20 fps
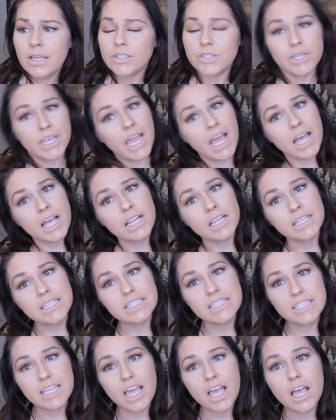So yeah,
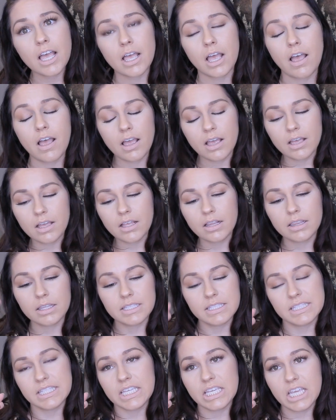
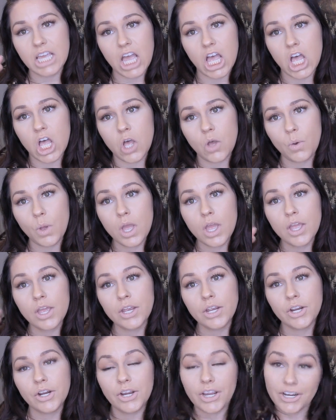let's see how
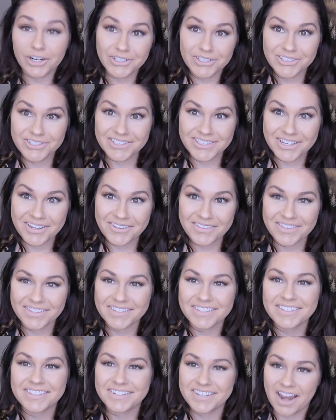her hair turns out
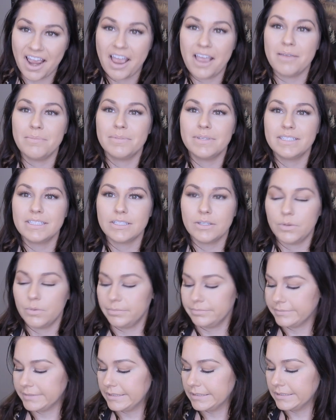this time.
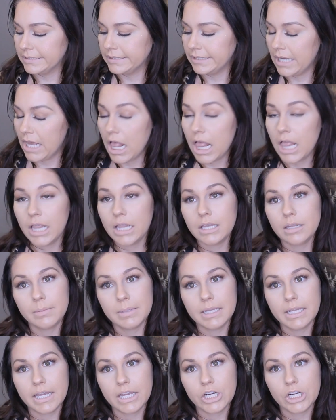So a
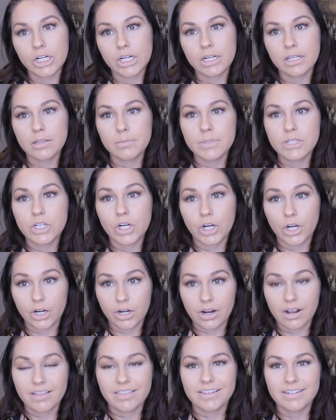little bit lighter and a little bit
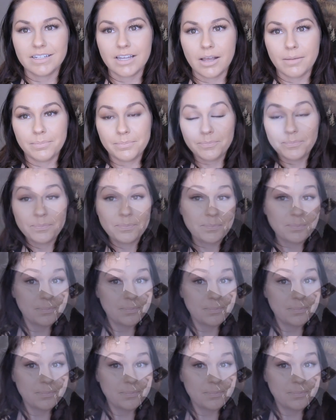darker on the top.